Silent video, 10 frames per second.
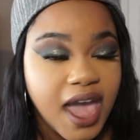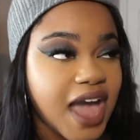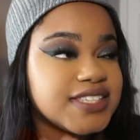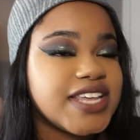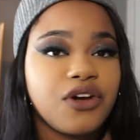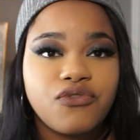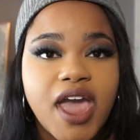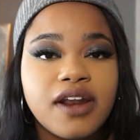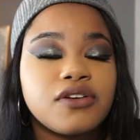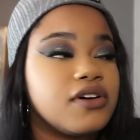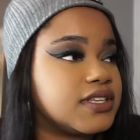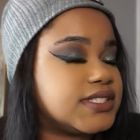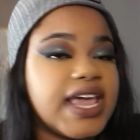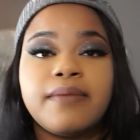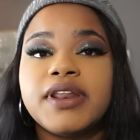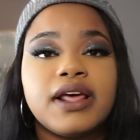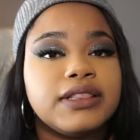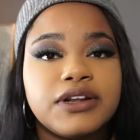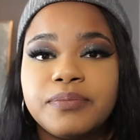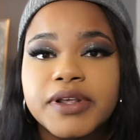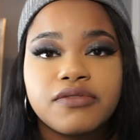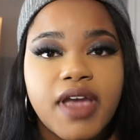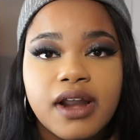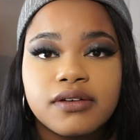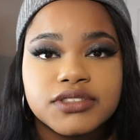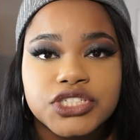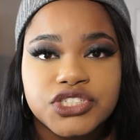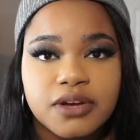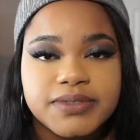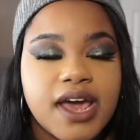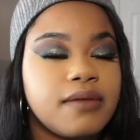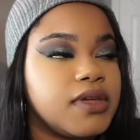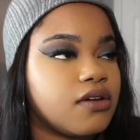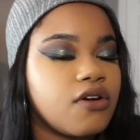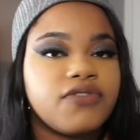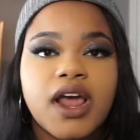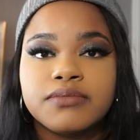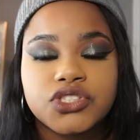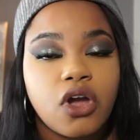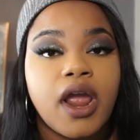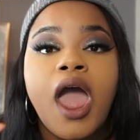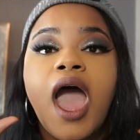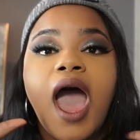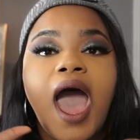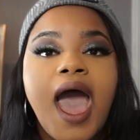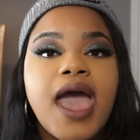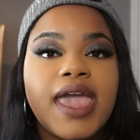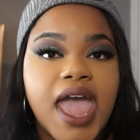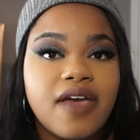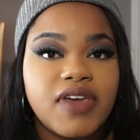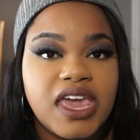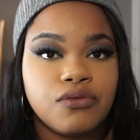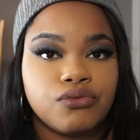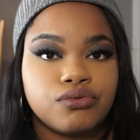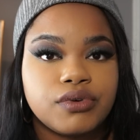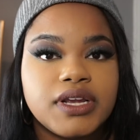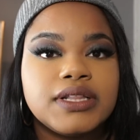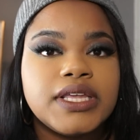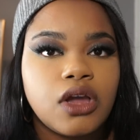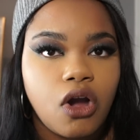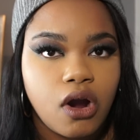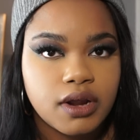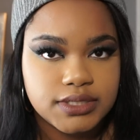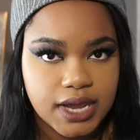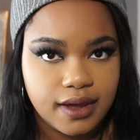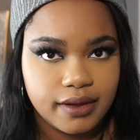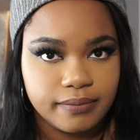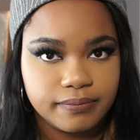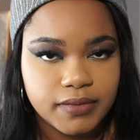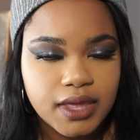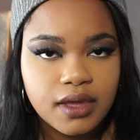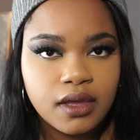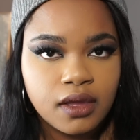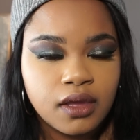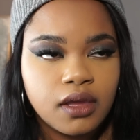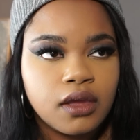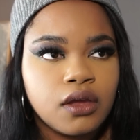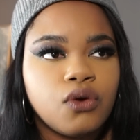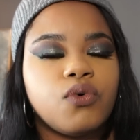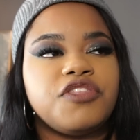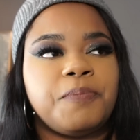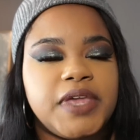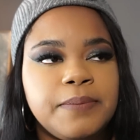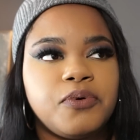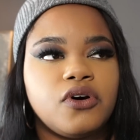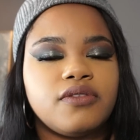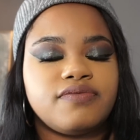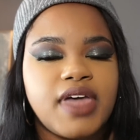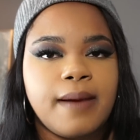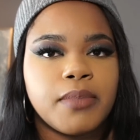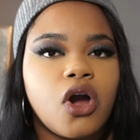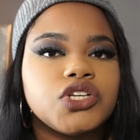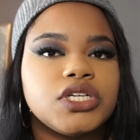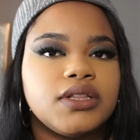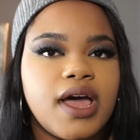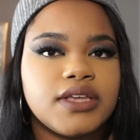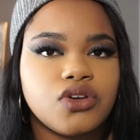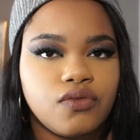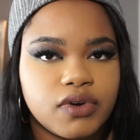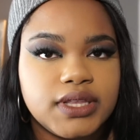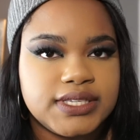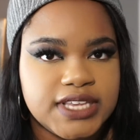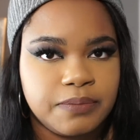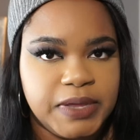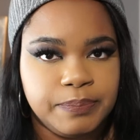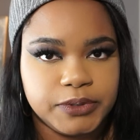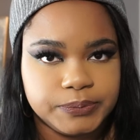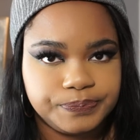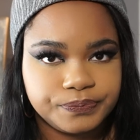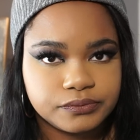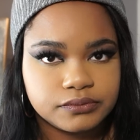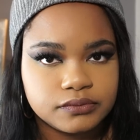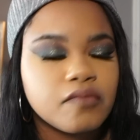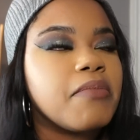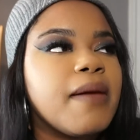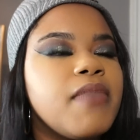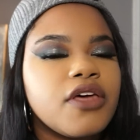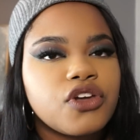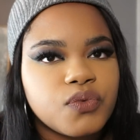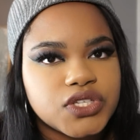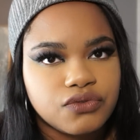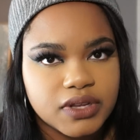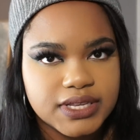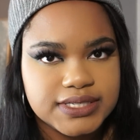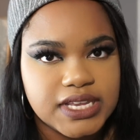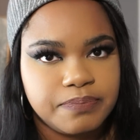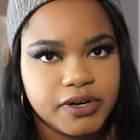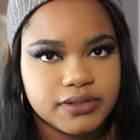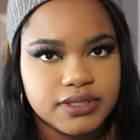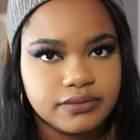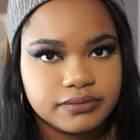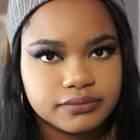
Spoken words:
I sound radical because damn it, a little bit of radical just jumped out of me. Girlfriend, I'm sorry. I have a really hard time with people that marginalize on really sick people. My mother was a really sick person.